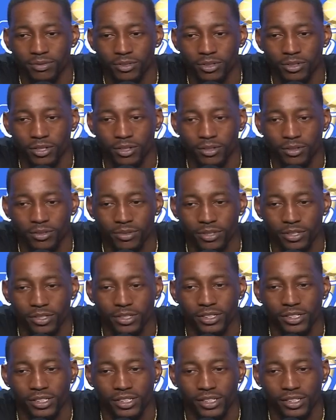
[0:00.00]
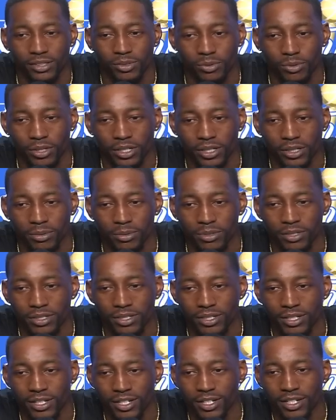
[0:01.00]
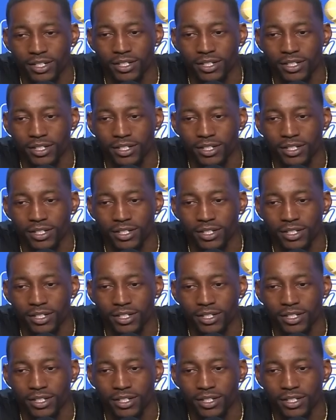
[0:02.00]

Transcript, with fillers: You know, during the season where he was